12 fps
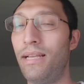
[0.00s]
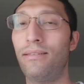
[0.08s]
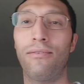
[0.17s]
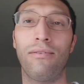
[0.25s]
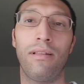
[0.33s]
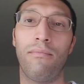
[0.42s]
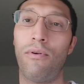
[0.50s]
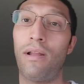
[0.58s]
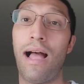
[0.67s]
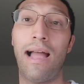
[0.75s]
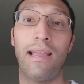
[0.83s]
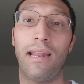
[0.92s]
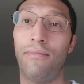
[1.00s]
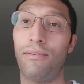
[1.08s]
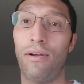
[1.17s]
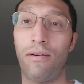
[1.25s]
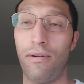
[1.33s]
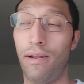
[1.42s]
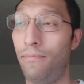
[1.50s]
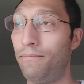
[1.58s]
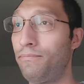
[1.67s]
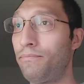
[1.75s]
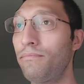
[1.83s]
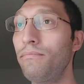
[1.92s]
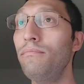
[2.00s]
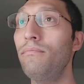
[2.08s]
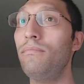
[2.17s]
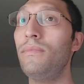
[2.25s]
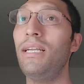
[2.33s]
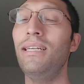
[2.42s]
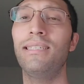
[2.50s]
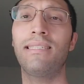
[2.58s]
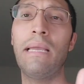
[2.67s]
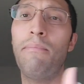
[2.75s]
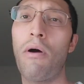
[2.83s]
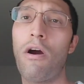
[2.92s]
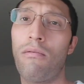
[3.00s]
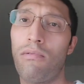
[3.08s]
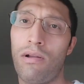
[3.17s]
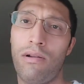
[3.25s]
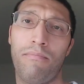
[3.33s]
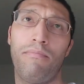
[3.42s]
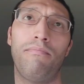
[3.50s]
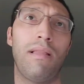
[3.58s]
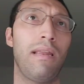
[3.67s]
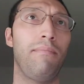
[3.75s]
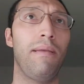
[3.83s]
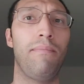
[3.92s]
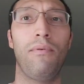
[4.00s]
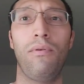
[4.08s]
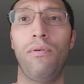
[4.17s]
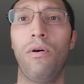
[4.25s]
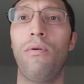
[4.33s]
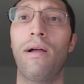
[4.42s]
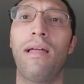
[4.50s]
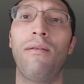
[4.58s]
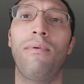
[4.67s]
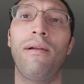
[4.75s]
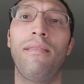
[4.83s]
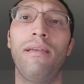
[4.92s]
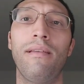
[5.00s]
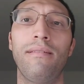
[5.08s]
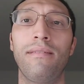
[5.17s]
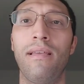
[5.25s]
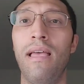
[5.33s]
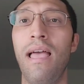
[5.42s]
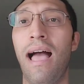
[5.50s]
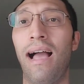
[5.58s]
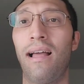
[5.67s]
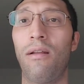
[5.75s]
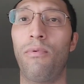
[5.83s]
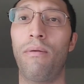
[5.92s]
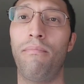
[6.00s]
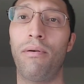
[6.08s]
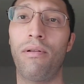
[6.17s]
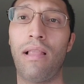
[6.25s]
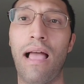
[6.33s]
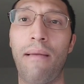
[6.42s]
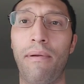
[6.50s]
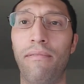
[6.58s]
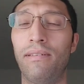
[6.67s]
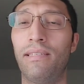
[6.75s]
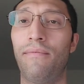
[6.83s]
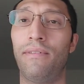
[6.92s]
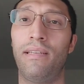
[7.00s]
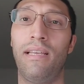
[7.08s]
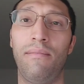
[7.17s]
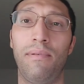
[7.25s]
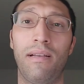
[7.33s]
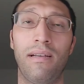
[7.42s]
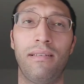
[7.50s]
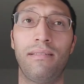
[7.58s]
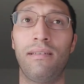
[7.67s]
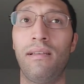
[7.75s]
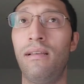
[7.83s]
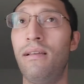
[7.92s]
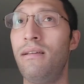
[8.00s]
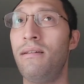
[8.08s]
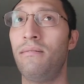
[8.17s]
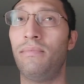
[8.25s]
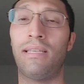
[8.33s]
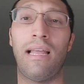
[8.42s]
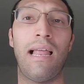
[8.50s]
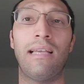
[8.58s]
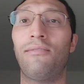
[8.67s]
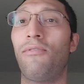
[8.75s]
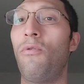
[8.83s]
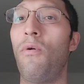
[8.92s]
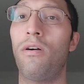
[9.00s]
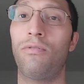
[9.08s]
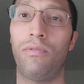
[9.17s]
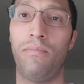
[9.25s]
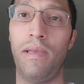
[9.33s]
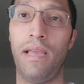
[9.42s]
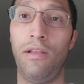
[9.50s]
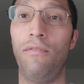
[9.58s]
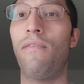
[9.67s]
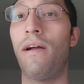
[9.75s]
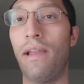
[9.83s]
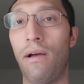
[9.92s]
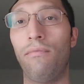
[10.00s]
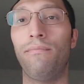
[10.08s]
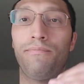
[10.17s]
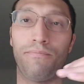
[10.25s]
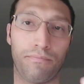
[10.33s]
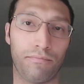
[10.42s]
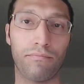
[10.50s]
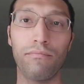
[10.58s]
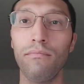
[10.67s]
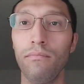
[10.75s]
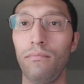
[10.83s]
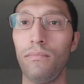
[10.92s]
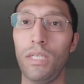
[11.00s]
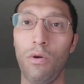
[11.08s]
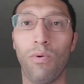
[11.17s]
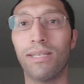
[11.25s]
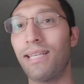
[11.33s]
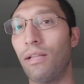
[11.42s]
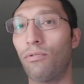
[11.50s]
It's early morning. I can't even talk right now. St. Barbara, plenty of people, I gotta wear this. I gotta wear burlap every 17th because San Lazaro walked with me. And you find out what